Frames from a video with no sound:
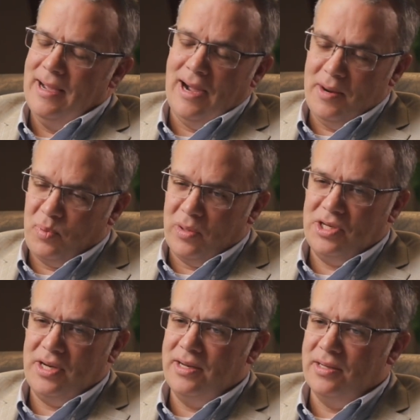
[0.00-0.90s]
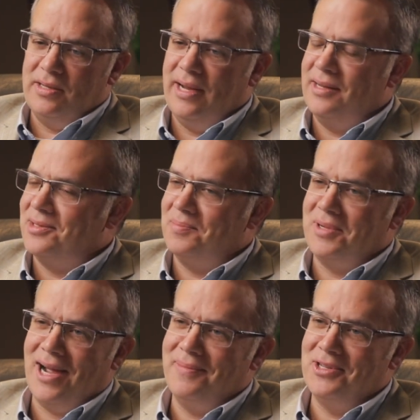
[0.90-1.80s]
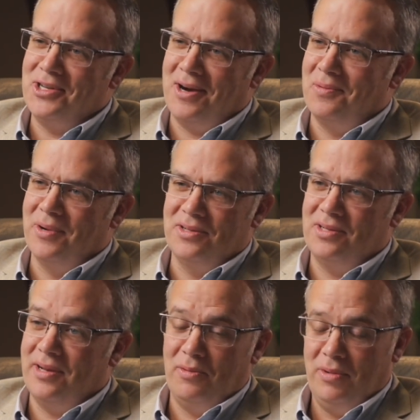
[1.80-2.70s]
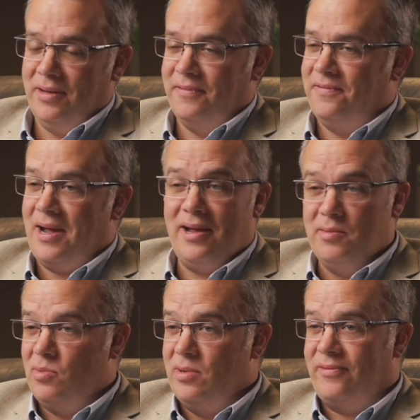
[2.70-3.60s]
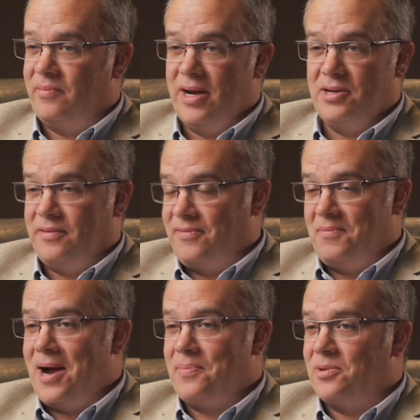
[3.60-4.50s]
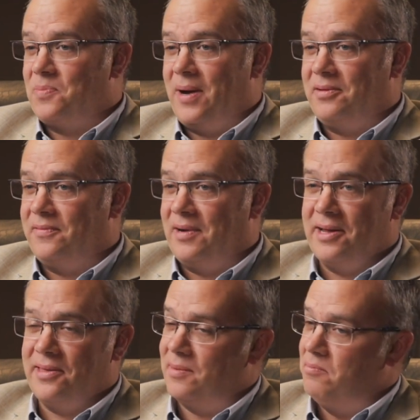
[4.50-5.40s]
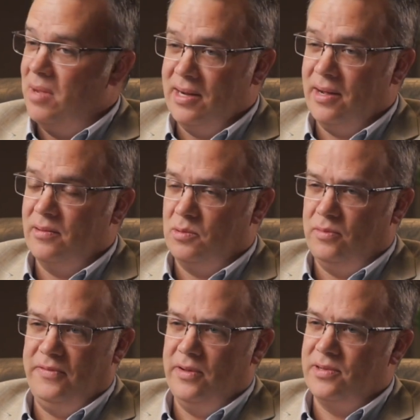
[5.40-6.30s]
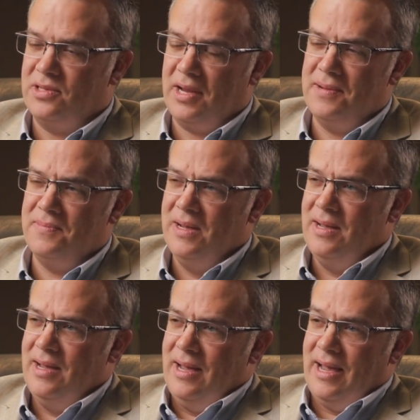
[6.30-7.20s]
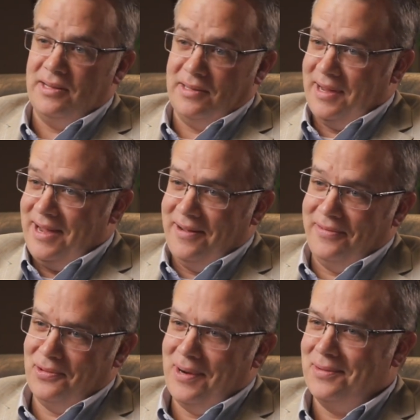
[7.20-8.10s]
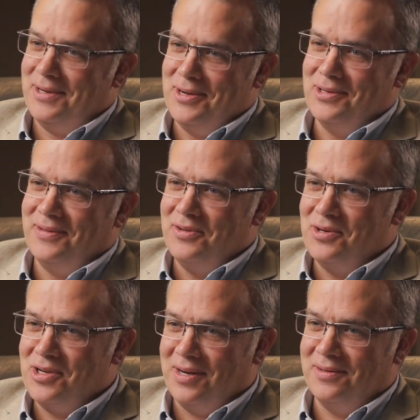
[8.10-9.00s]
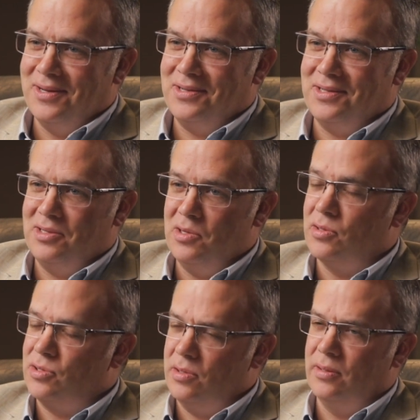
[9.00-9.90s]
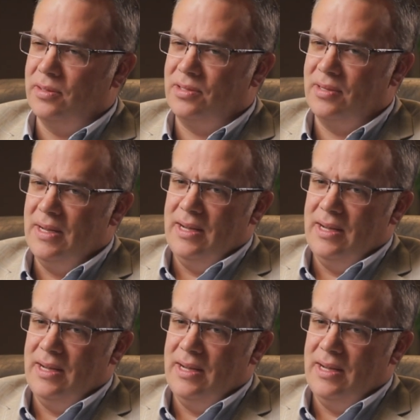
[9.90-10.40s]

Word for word: I appreciate you taking some time and sharing with us today. Really valuable information from my perspective, and I think many others will feel the same as they have throughout the years of you shared this to your students.